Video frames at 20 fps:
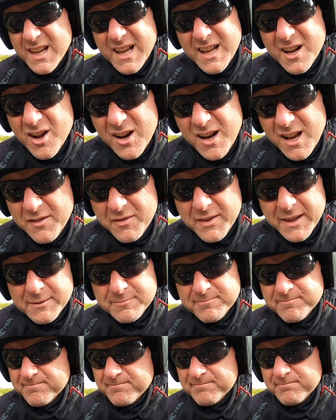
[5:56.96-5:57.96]
And I love it.
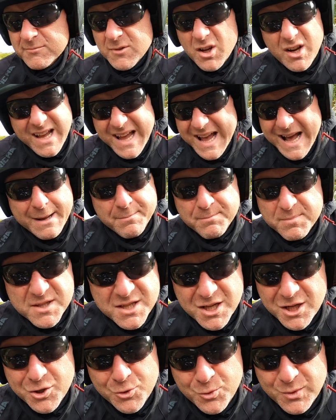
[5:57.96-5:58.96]
I
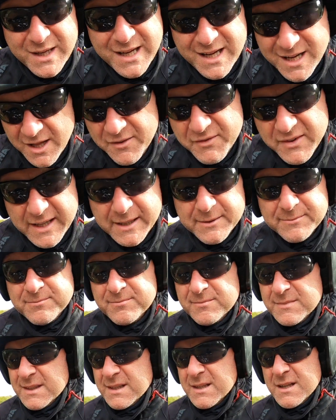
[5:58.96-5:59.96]
absolutely love it.
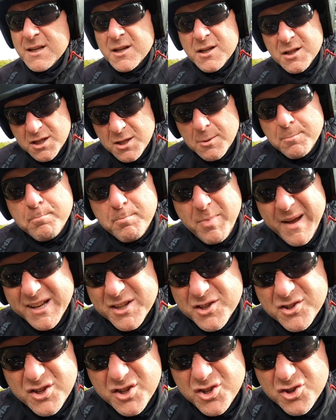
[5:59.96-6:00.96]
The
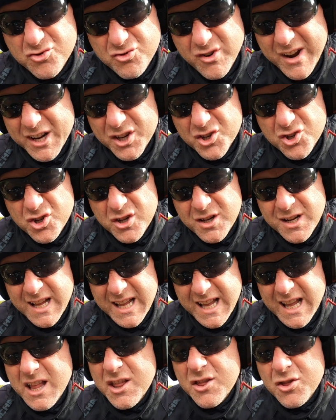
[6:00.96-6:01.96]
best distraction
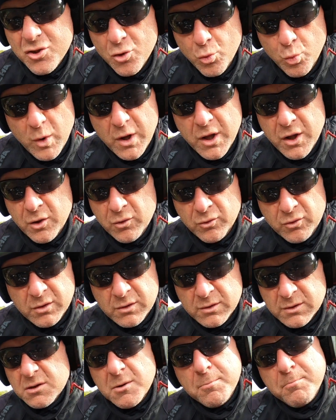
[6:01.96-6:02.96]
in the world,
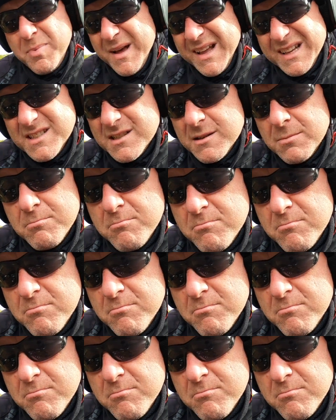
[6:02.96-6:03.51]
the best